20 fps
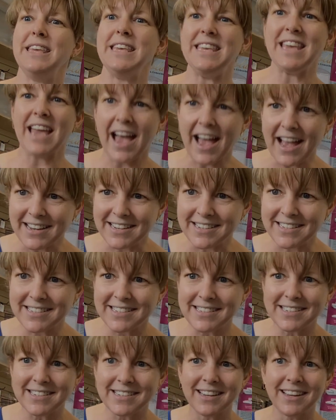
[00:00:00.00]

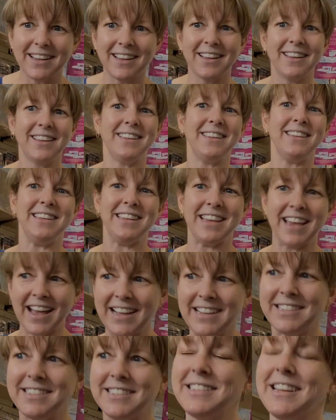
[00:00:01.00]
Yes,
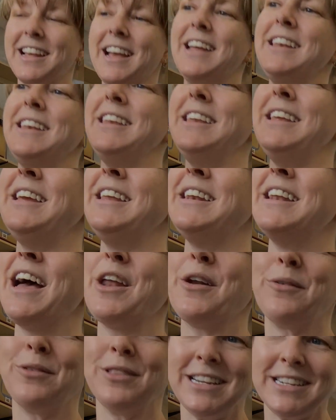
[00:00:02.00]
yes, I need
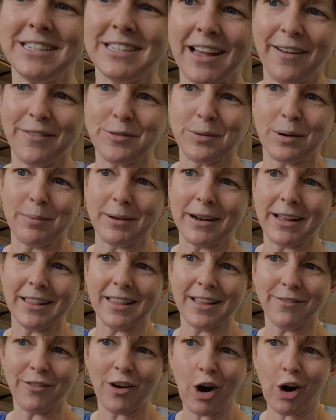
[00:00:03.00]
not only software, but I
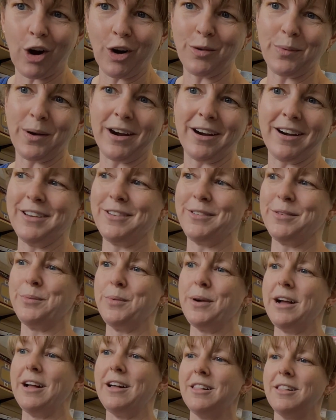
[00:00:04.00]
love hardware as
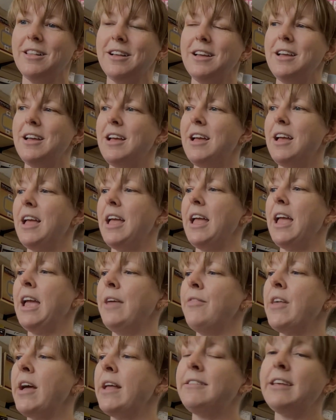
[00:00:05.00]
well.
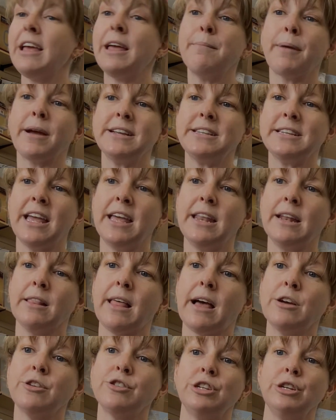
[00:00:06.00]
And that 10 by 10
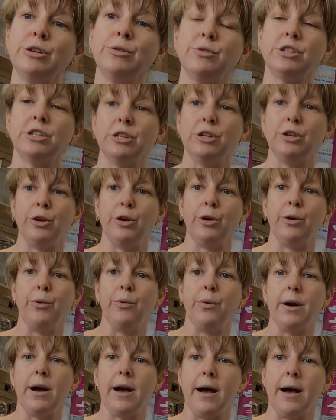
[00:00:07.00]
allows you
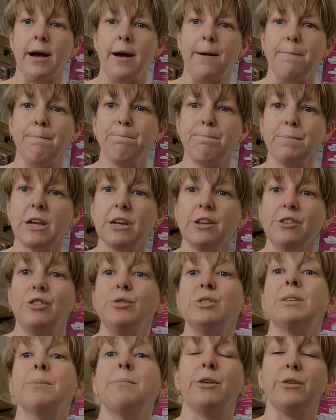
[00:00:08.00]
to um, do
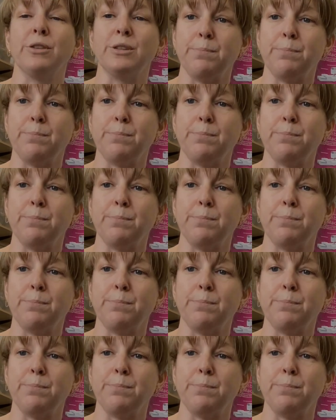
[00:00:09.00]
some of those